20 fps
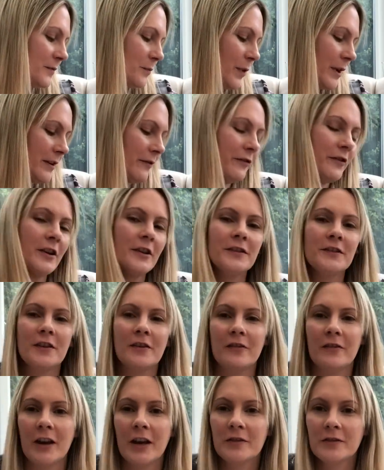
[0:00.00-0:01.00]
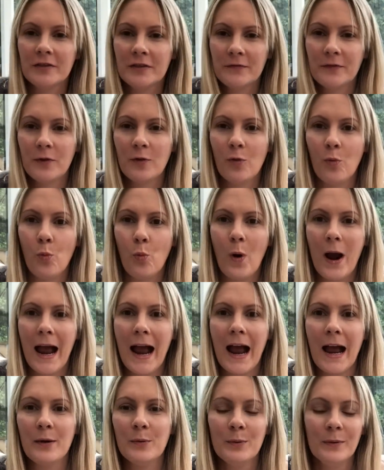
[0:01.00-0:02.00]
When I first saw it, I just thought,
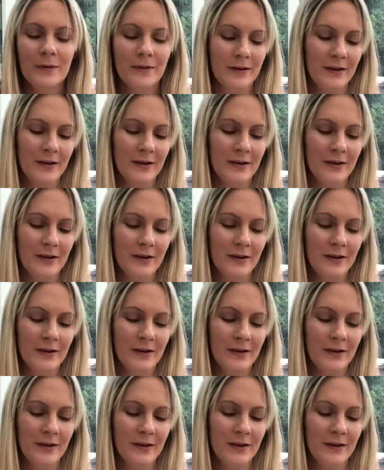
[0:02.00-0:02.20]
wow.